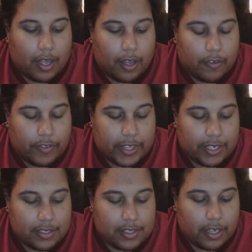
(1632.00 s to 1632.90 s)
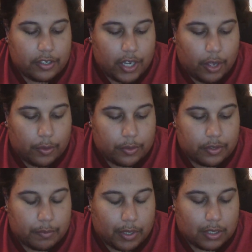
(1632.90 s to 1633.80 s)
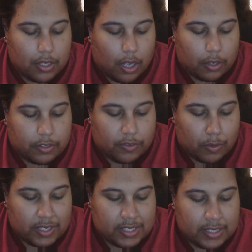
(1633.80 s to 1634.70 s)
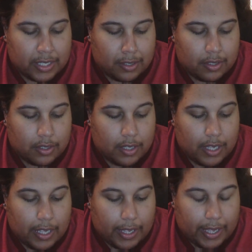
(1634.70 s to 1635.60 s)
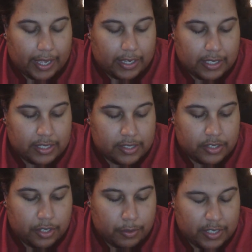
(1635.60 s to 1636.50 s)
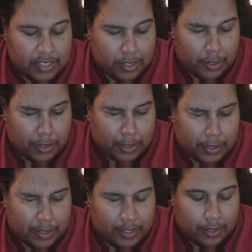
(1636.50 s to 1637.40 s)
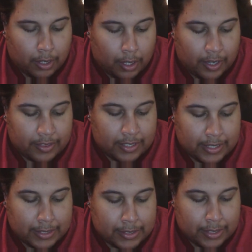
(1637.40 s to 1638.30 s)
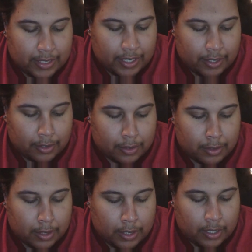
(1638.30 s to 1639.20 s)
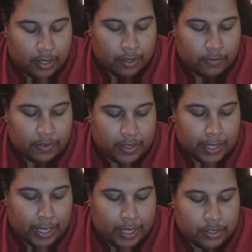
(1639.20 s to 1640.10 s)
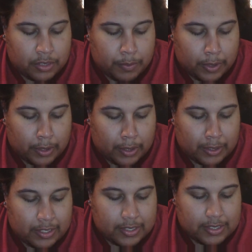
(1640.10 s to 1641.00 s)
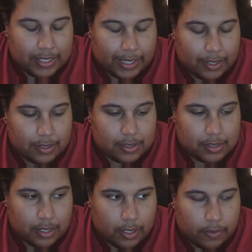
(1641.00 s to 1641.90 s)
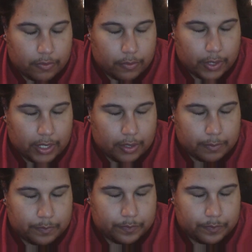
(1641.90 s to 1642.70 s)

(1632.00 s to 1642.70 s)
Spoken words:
of things unknown but longed for still, and his tune is heard on the distant hill, for the caged bird sings of freedom.